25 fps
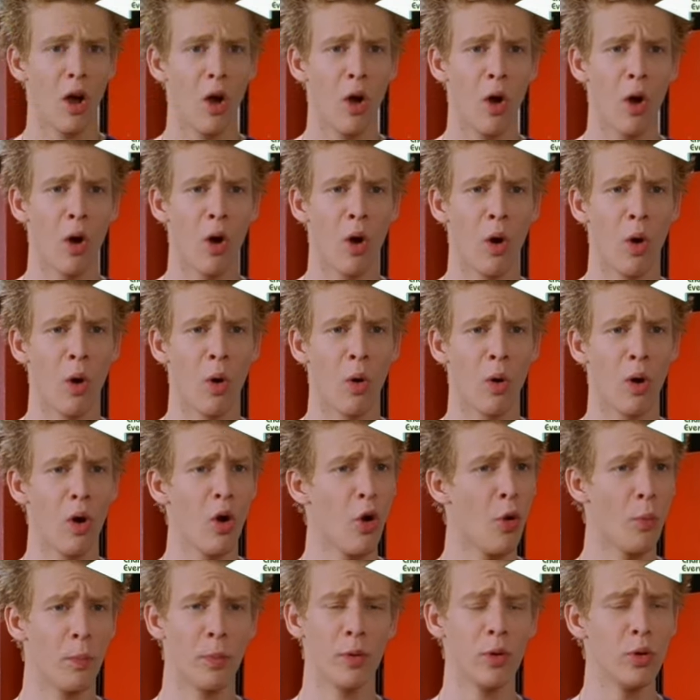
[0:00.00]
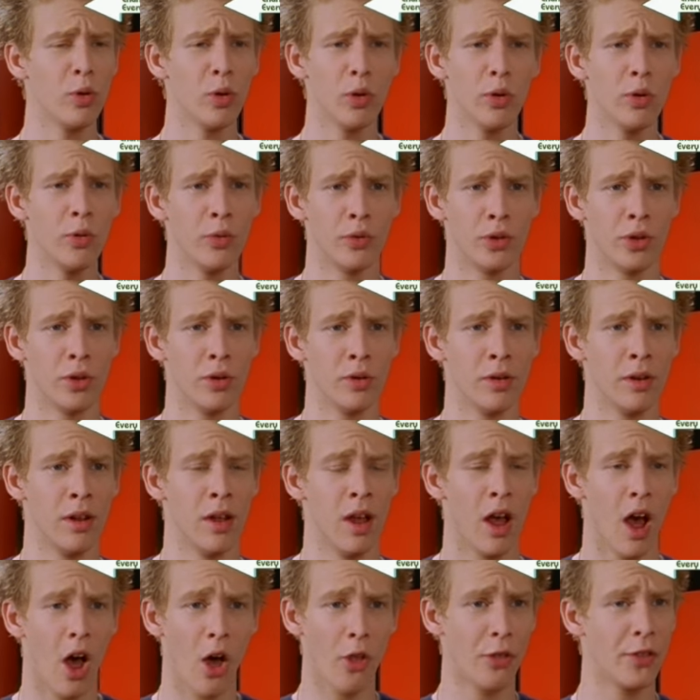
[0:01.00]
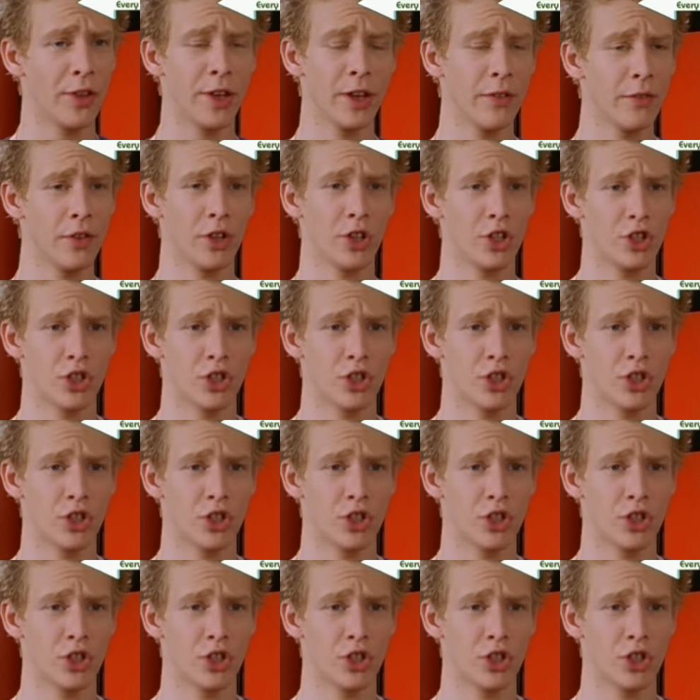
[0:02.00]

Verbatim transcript: Oh, oh, boo-hoo, dude. I'll think of your